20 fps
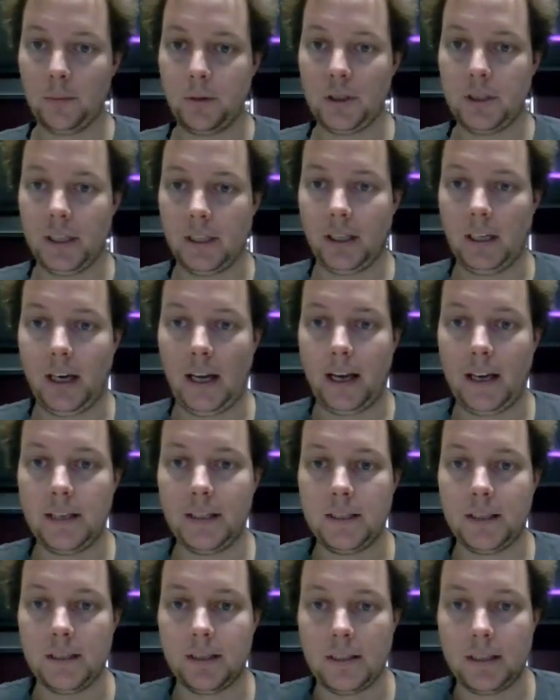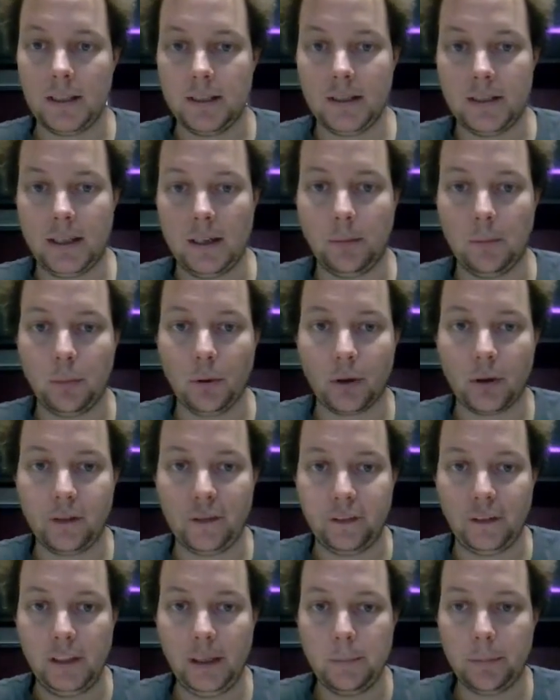using an Asus ZenBook
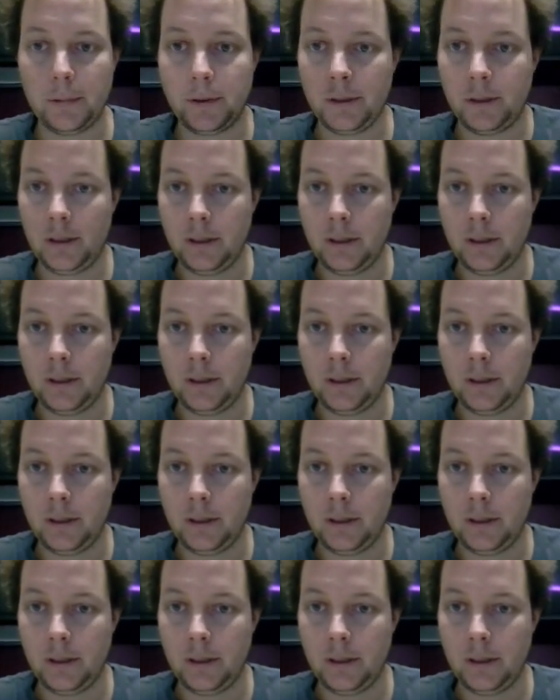Flip.